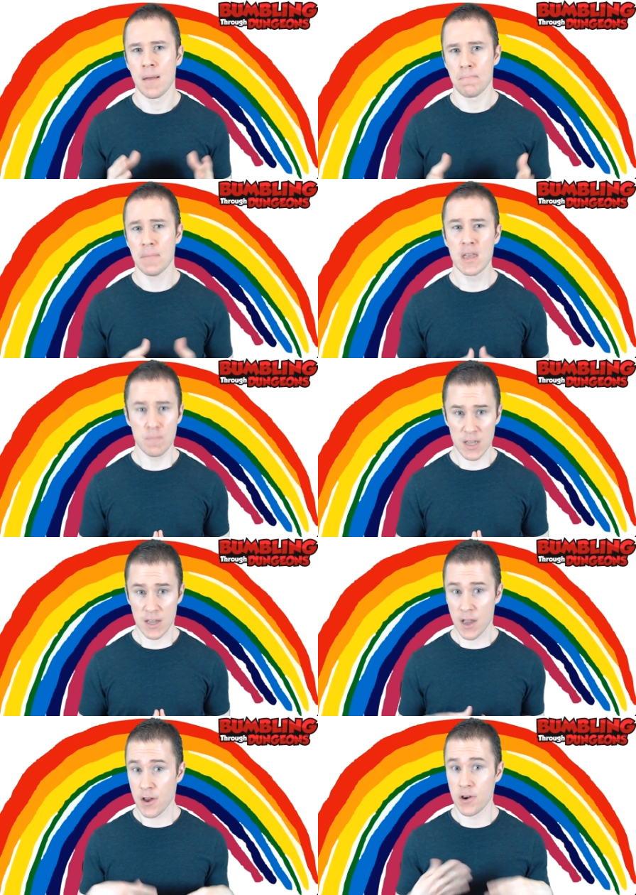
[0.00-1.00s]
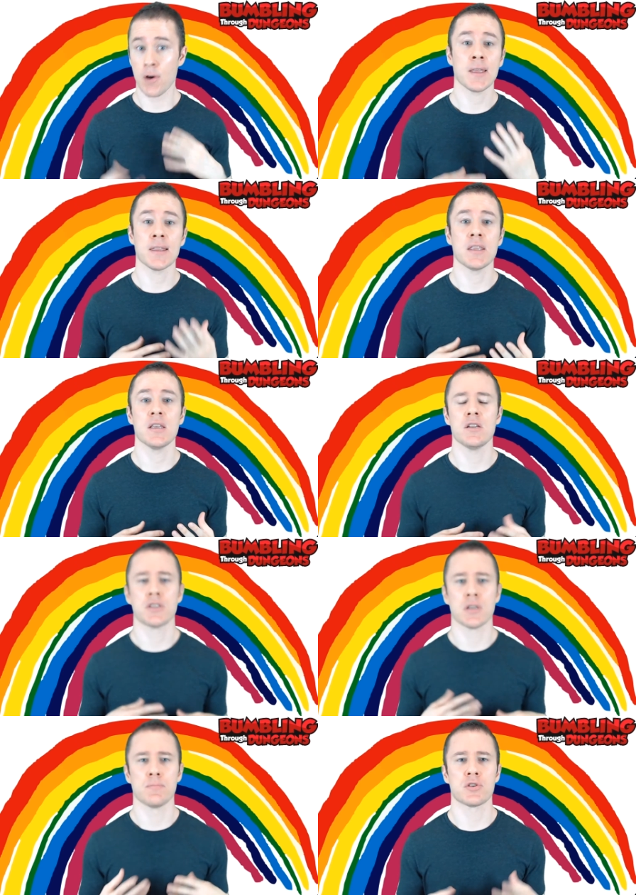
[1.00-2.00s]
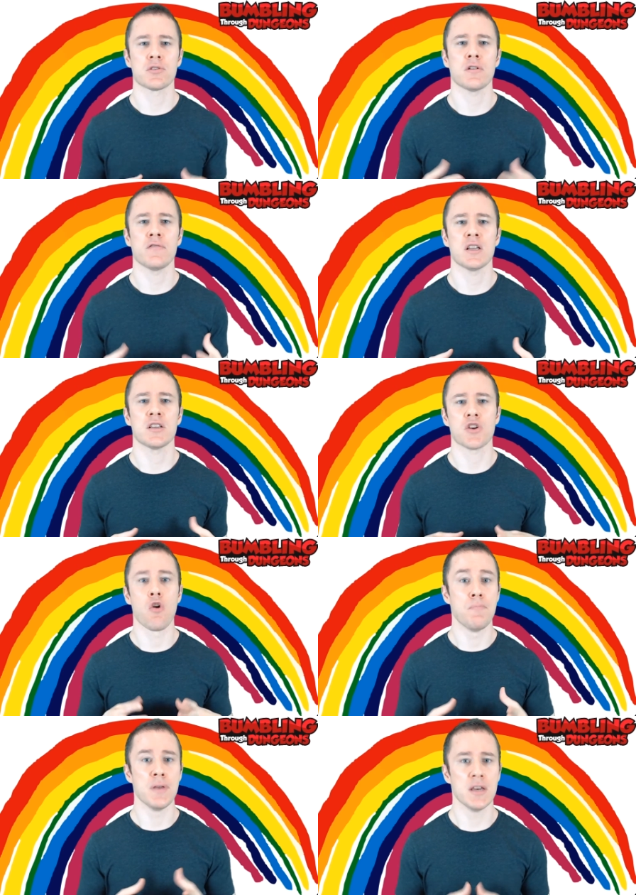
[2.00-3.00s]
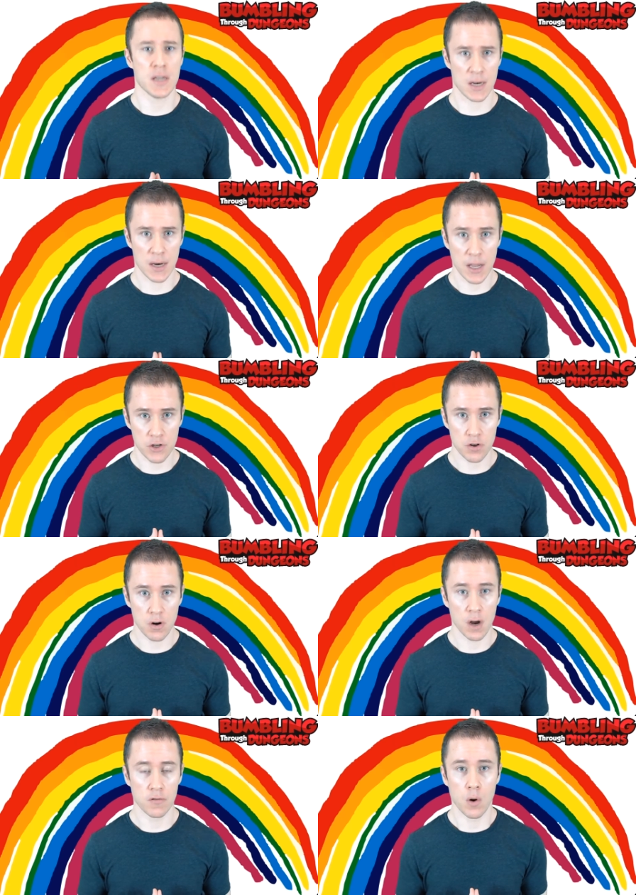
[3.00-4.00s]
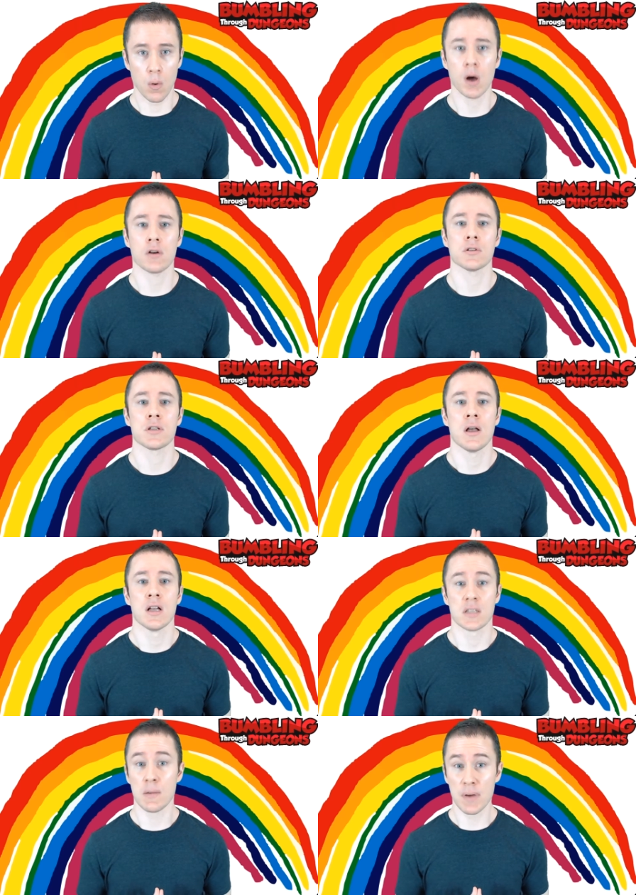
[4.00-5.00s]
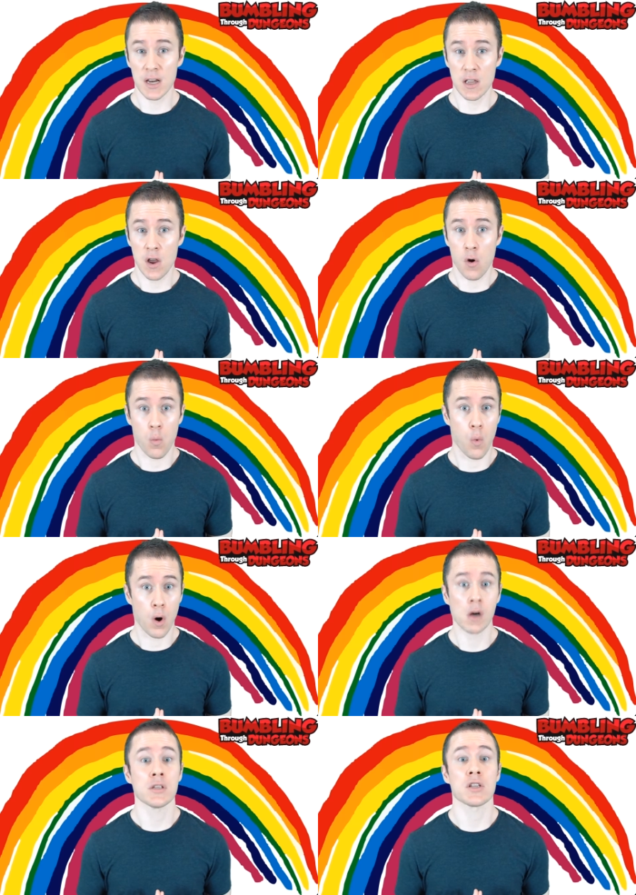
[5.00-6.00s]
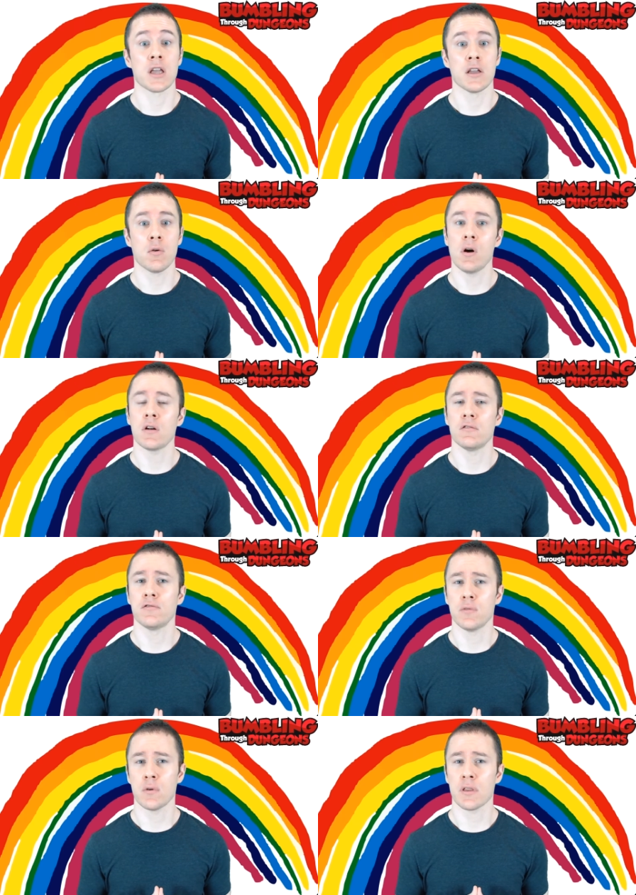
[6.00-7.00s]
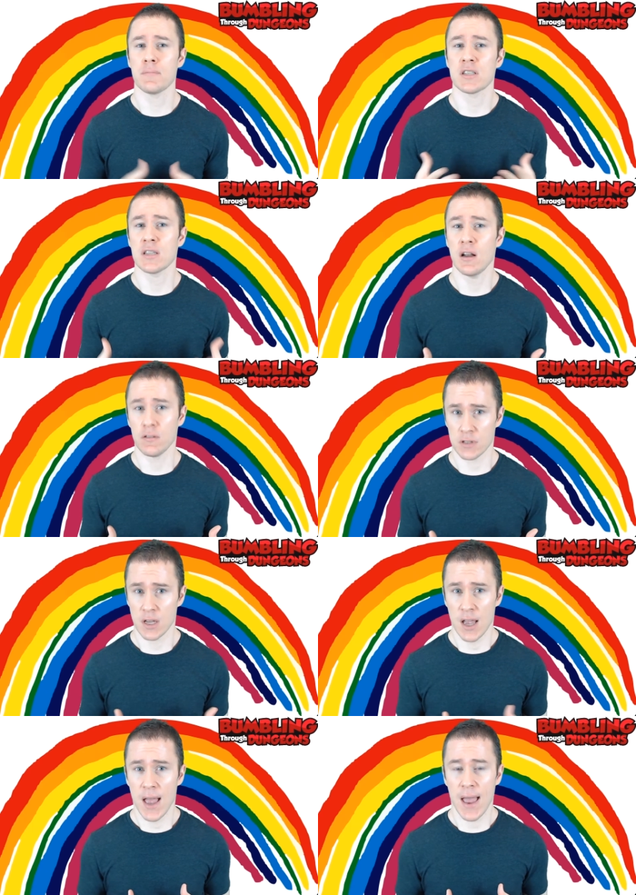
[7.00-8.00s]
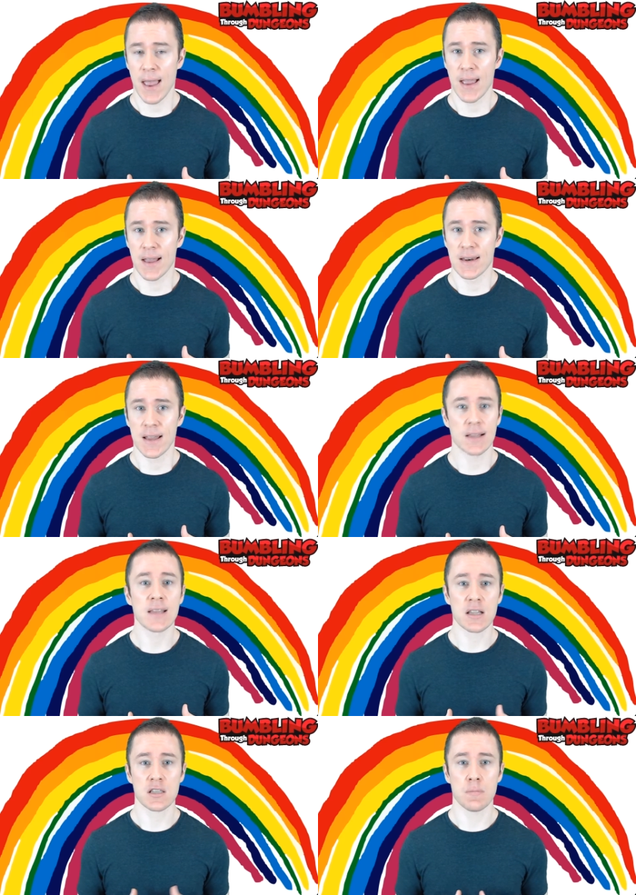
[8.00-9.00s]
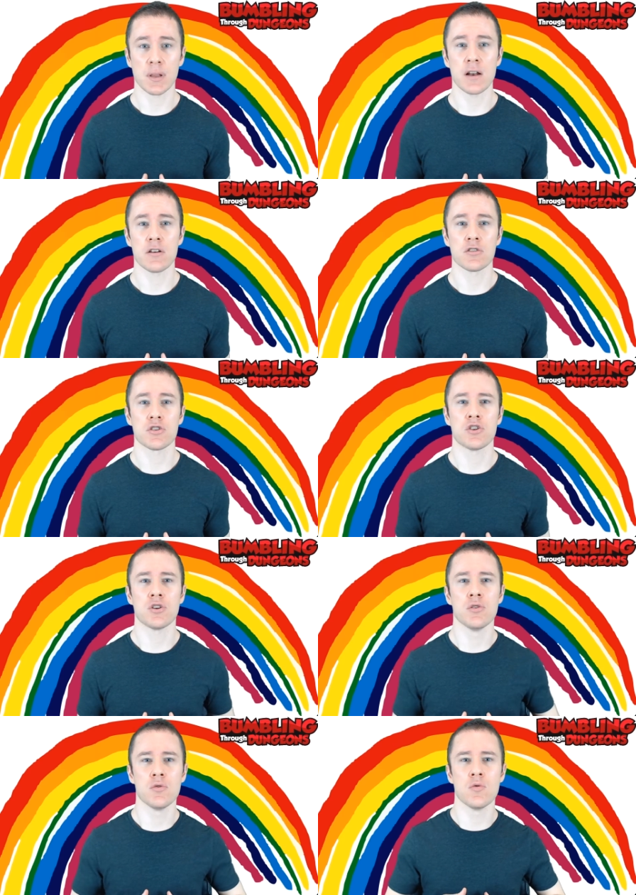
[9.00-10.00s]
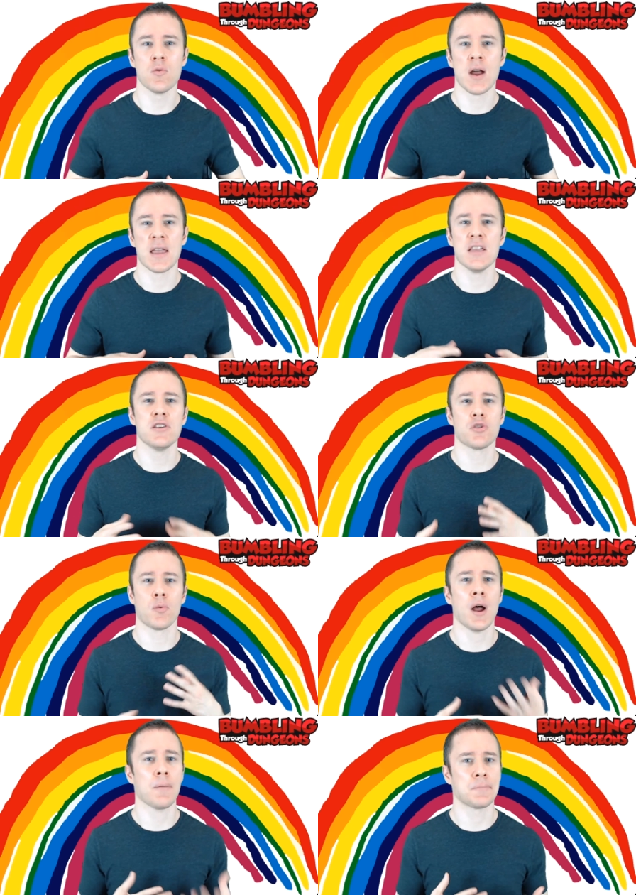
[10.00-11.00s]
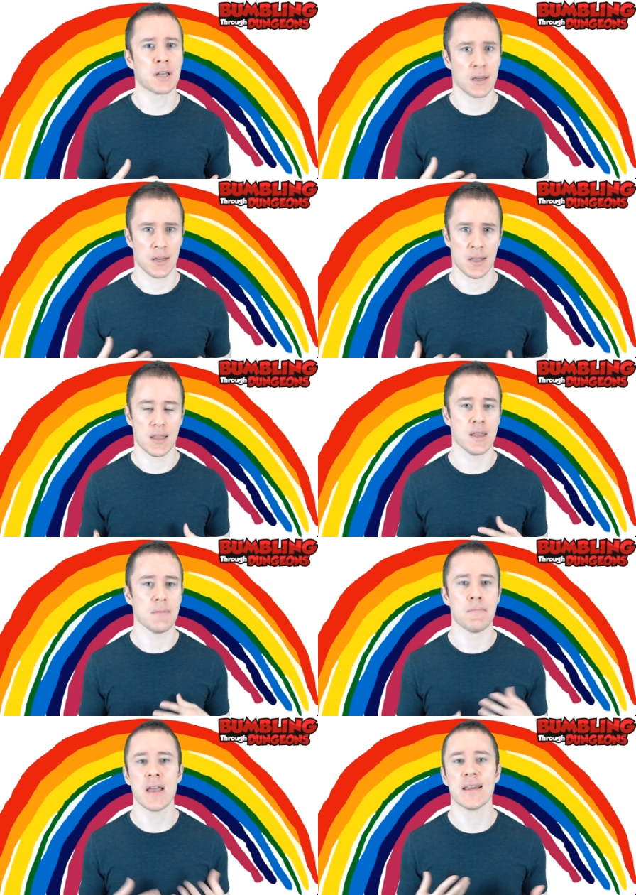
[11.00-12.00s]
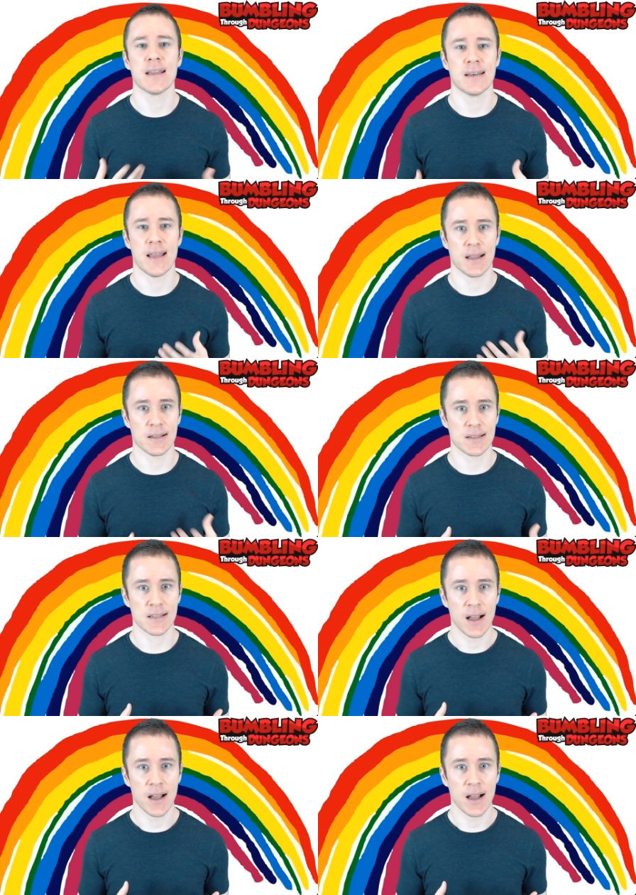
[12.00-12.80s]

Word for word: Maybe, knowing the subservient, obedient nature of Couatls, somebody wants a Couatl for themselves and has asked the players to interrupt the mating dance